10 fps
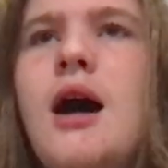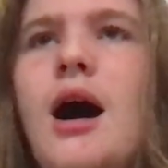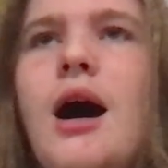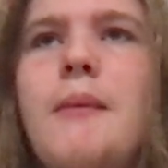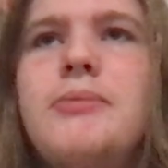
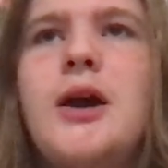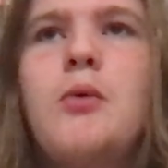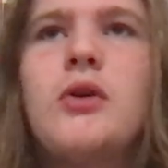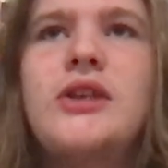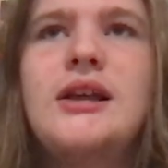They
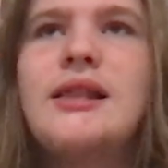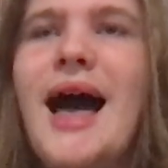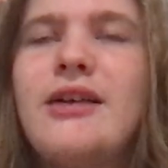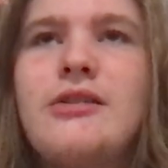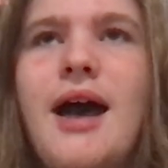were the
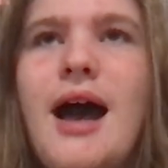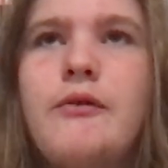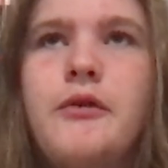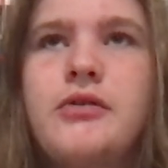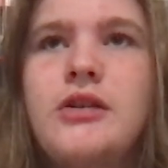last half
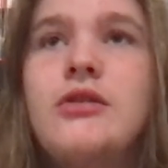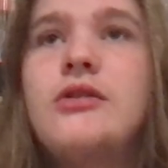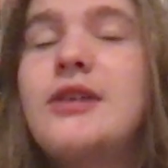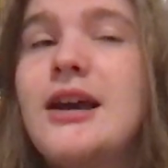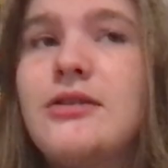of Season
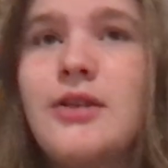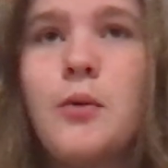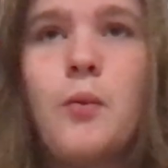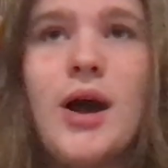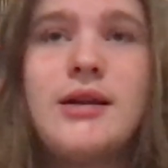6 that
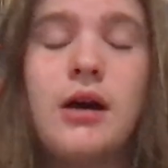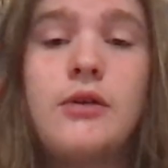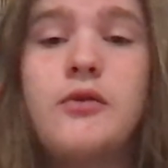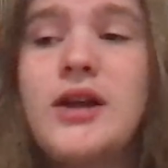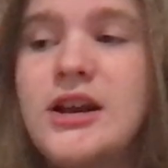went
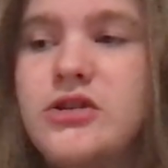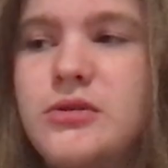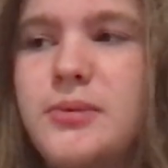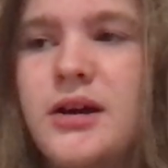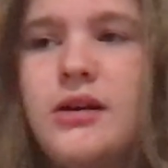
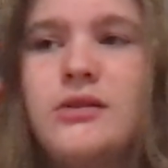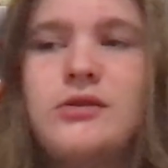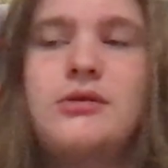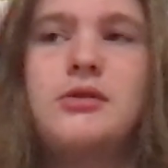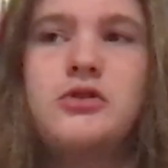unfinished
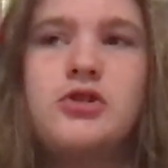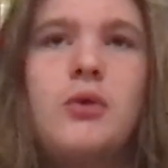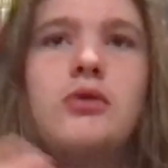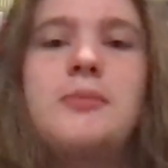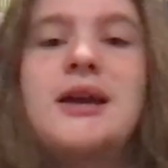because the show
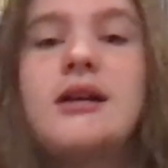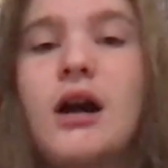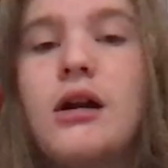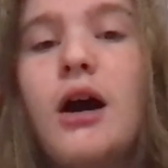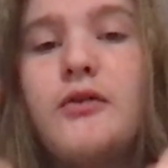was being
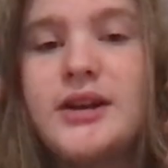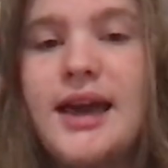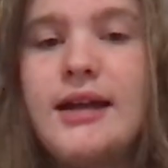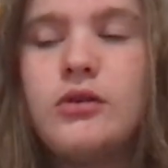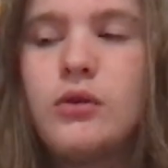cut off and
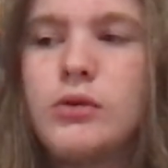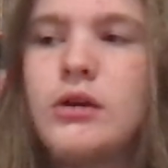canceled.